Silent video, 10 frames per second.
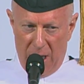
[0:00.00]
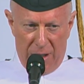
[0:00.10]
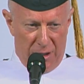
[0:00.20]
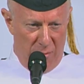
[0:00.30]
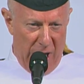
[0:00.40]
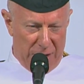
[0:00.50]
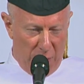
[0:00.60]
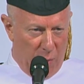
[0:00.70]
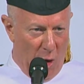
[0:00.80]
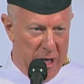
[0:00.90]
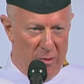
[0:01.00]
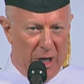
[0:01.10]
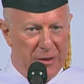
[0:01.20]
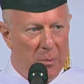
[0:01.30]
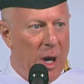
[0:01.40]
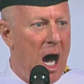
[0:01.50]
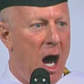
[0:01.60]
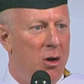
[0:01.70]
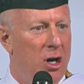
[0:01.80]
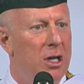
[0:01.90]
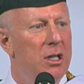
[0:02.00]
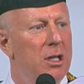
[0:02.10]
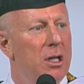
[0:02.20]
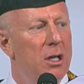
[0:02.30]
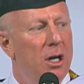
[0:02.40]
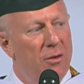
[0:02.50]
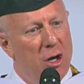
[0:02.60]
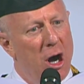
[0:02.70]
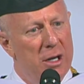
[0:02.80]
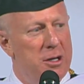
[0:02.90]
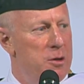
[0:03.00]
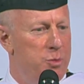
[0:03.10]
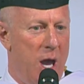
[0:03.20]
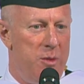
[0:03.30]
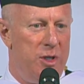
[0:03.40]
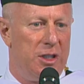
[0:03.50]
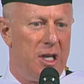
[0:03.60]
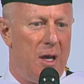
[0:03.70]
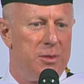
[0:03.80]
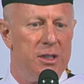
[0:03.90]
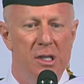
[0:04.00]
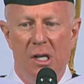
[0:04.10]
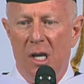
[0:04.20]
And to make the point about the power of concrete baby steps,